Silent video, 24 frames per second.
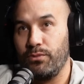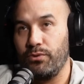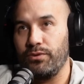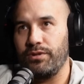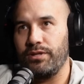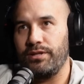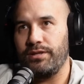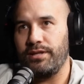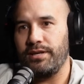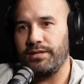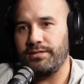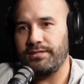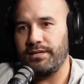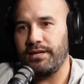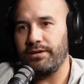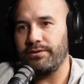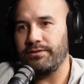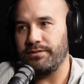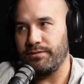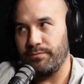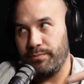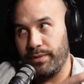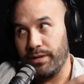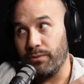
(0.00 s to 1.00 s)
more than their
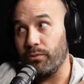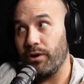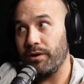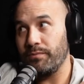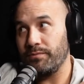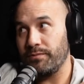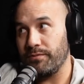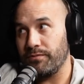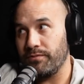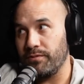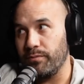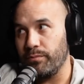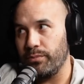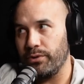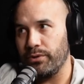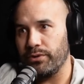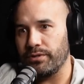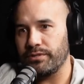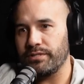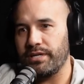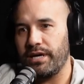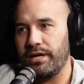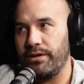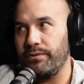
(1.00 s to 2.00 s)
salaries have been wiped off the
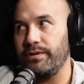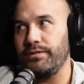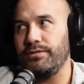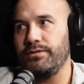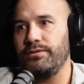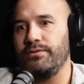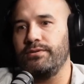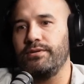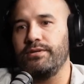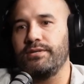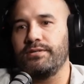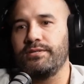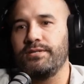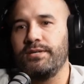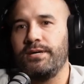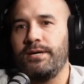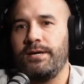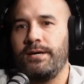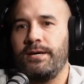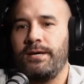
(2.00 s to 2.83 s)
books. How do I do this?